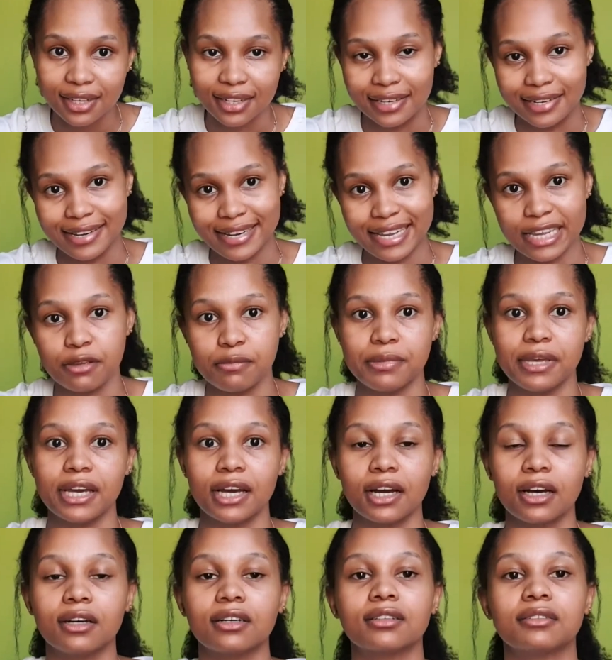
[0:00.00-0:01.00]

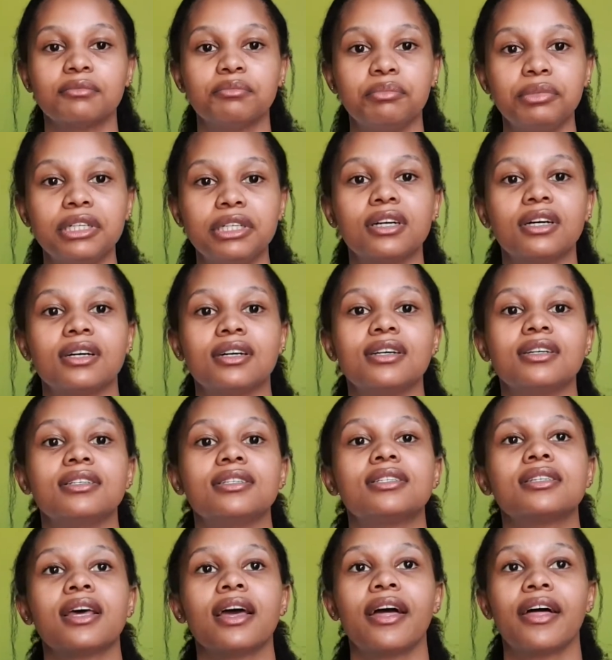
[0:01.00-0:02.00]
anemia
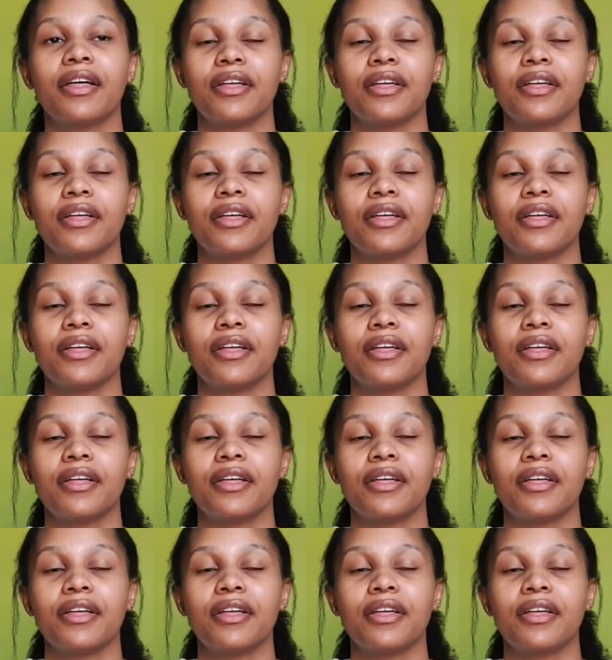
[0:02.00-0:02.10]
because